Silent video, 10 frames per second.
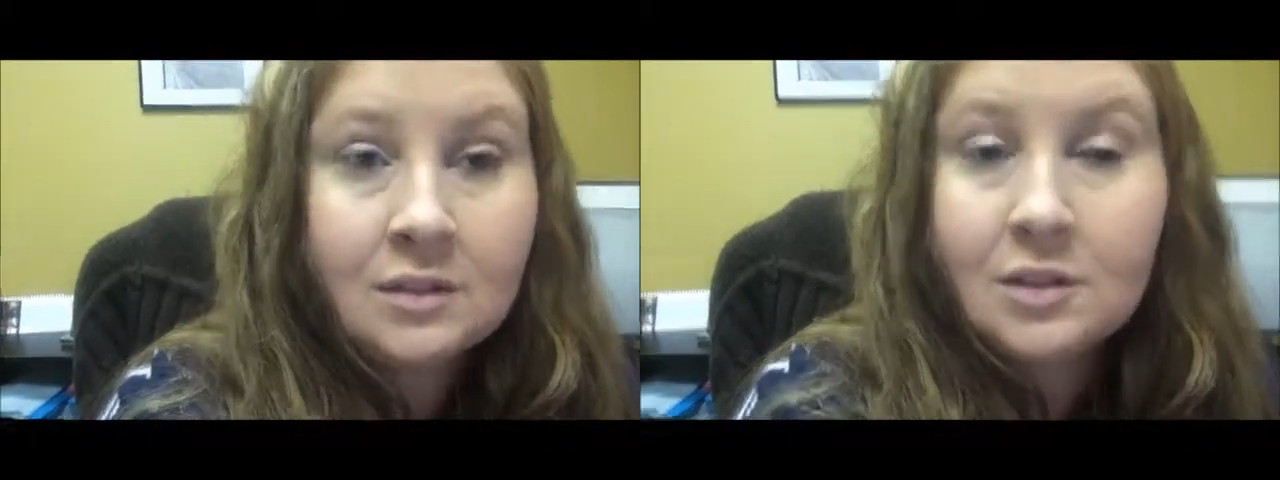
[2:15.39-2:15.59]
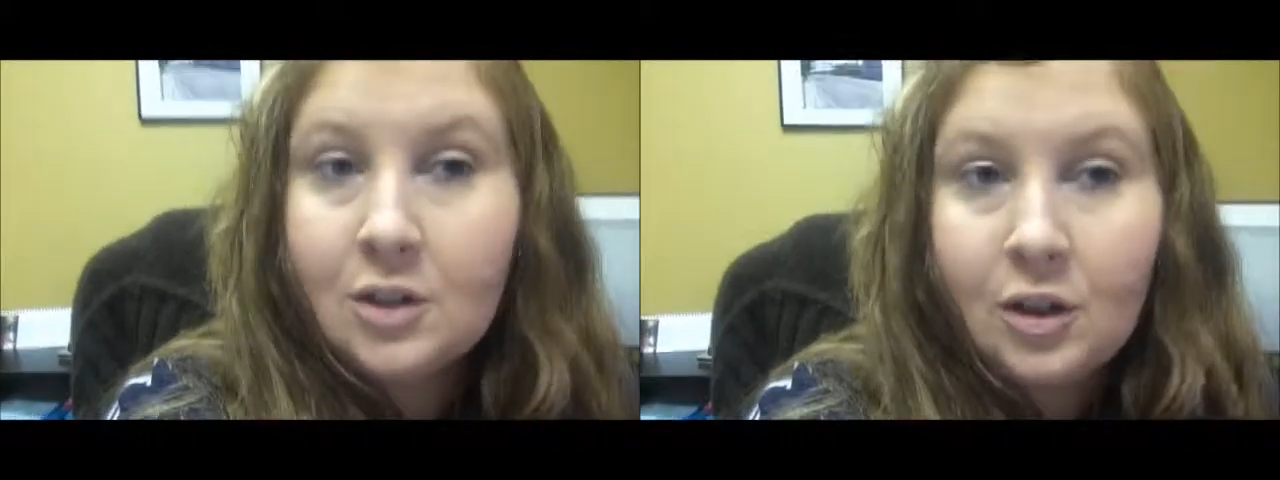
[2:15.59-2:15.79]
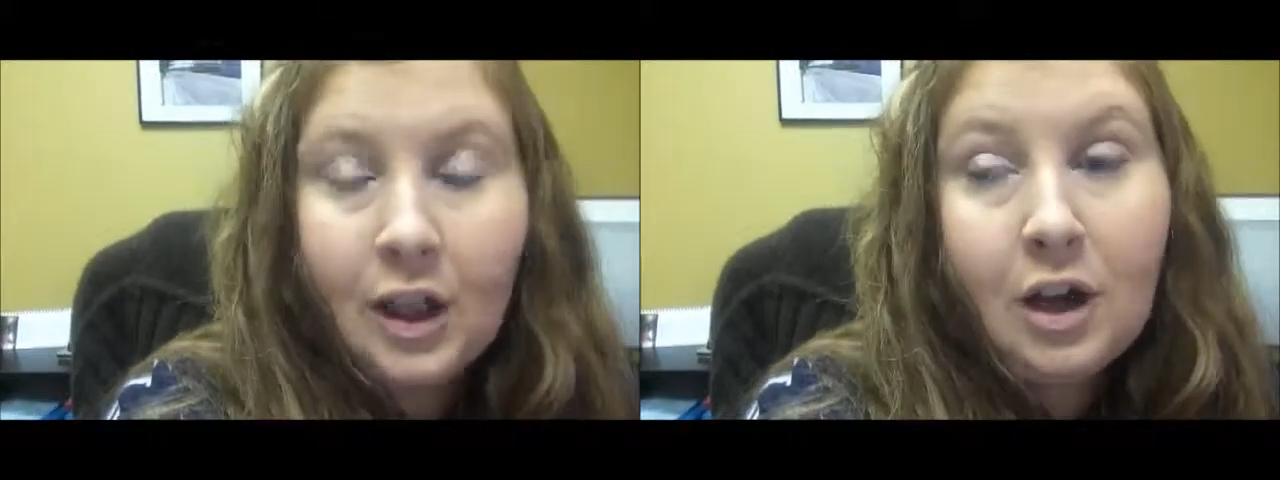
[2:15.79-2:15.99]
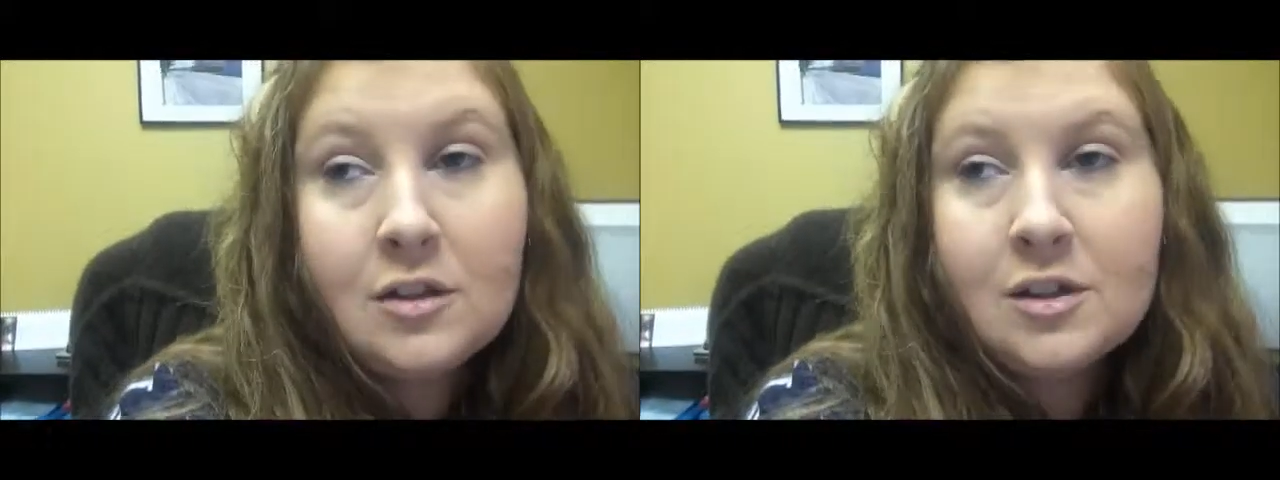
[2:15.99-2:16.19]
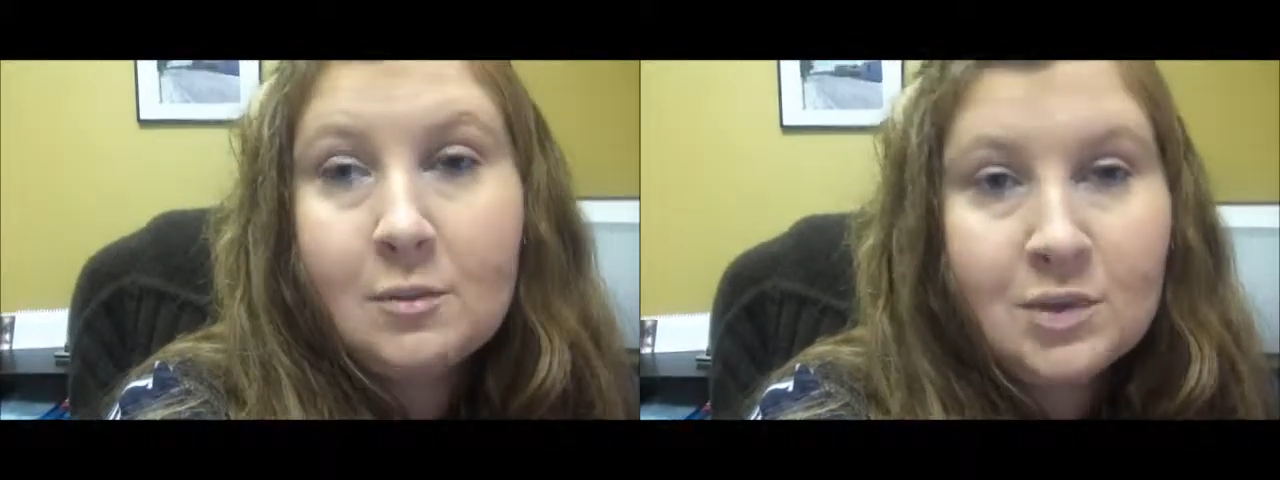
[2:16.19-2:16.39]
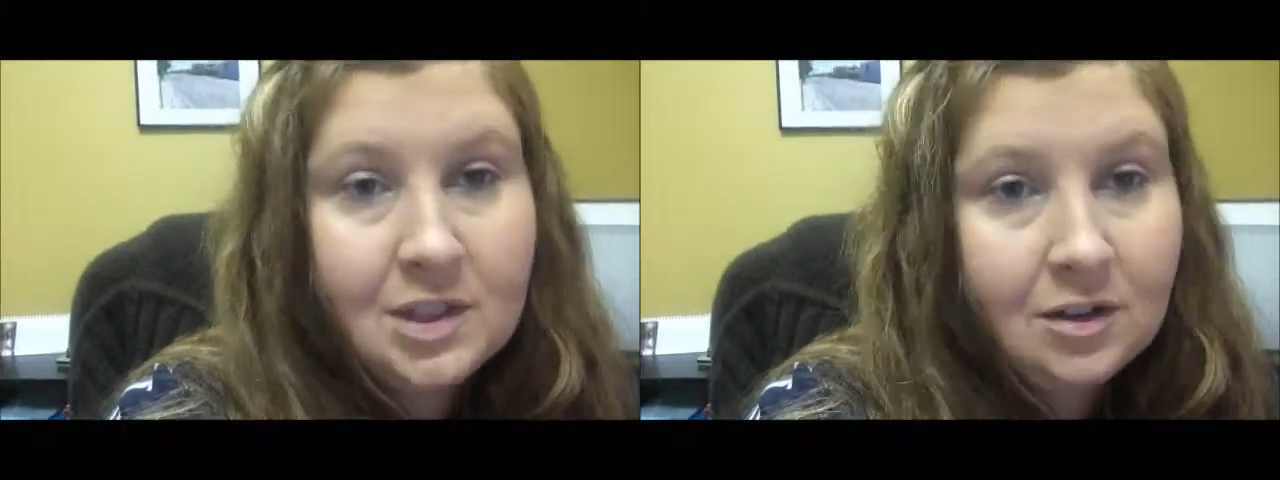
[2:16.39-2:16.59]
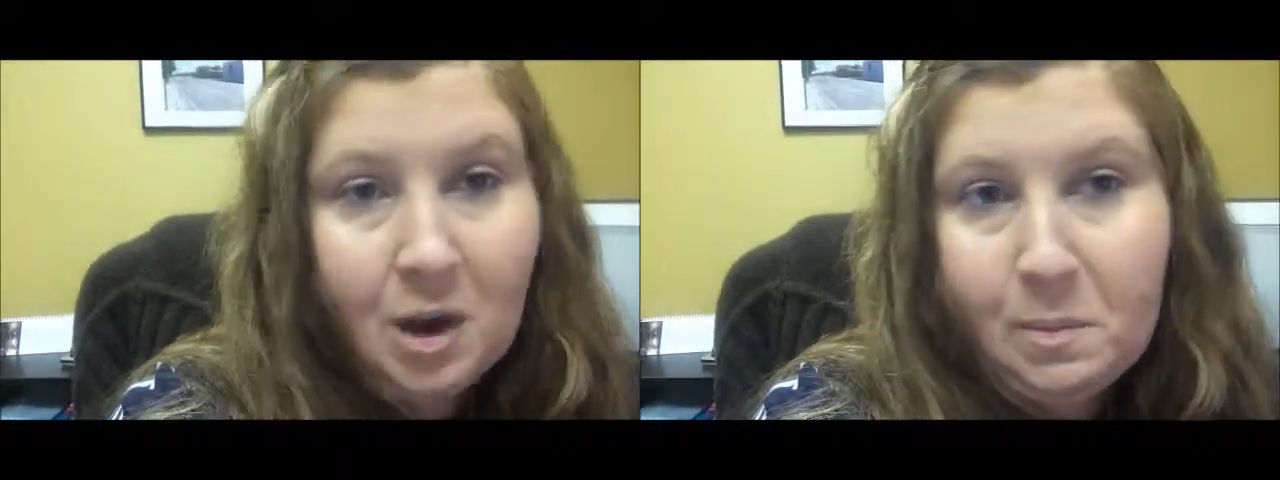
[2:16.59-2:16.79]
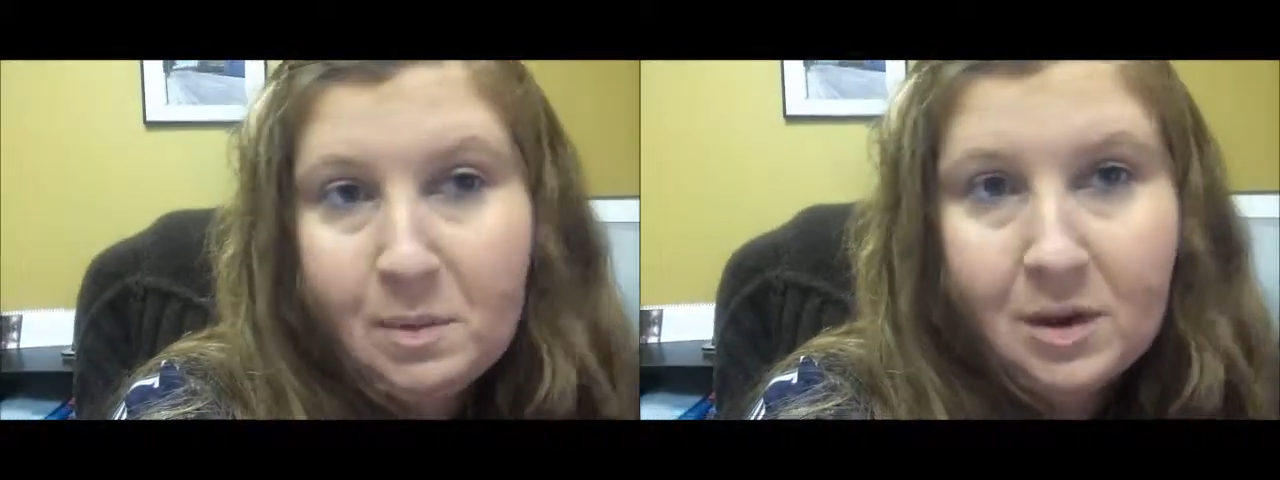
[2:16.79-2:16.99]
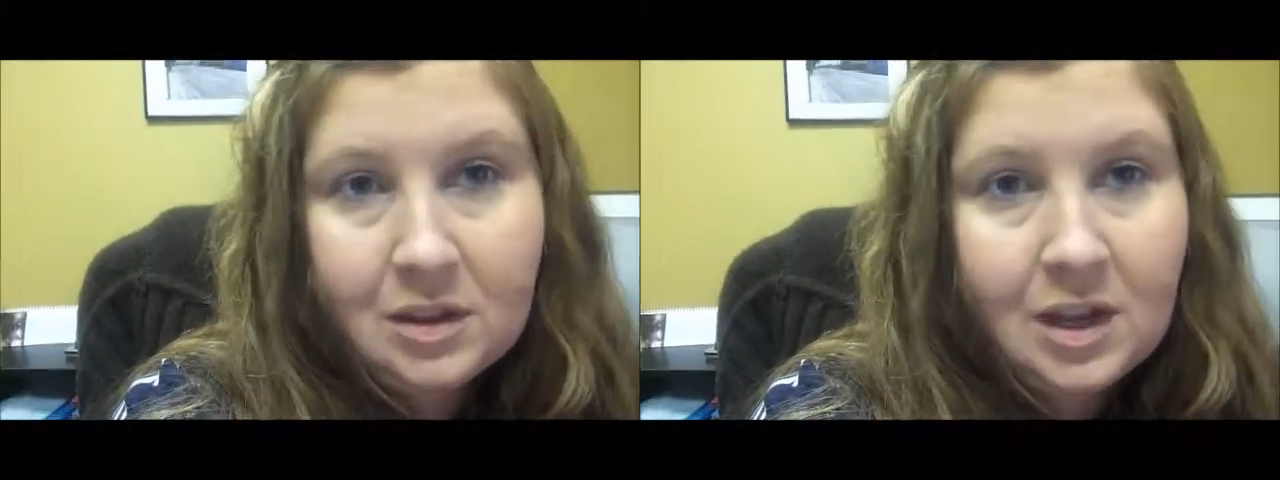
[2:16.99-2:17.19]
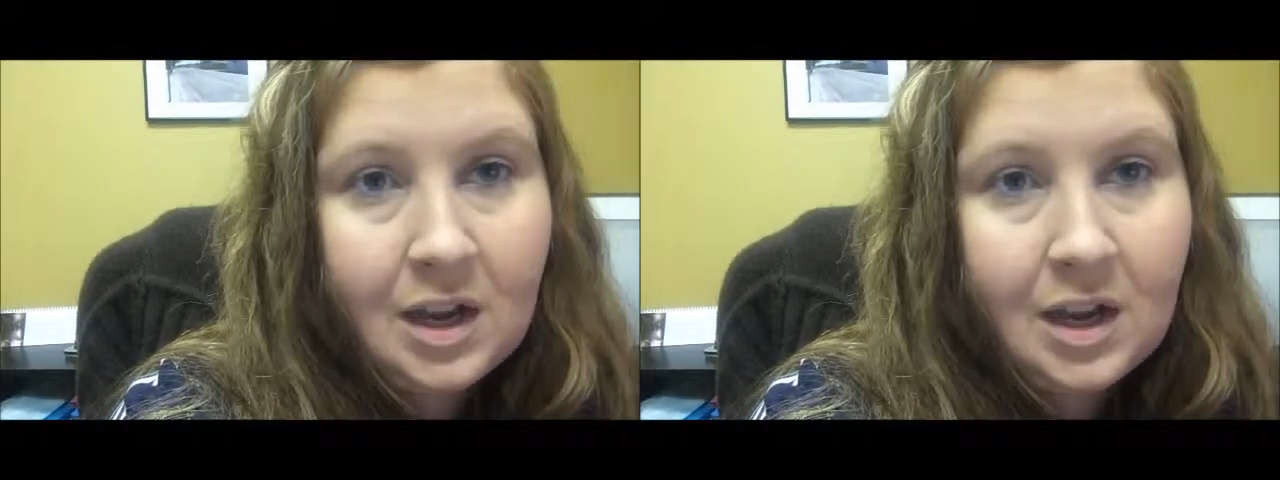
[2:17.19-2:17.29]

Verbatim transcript: It's still lost. I'm still happy about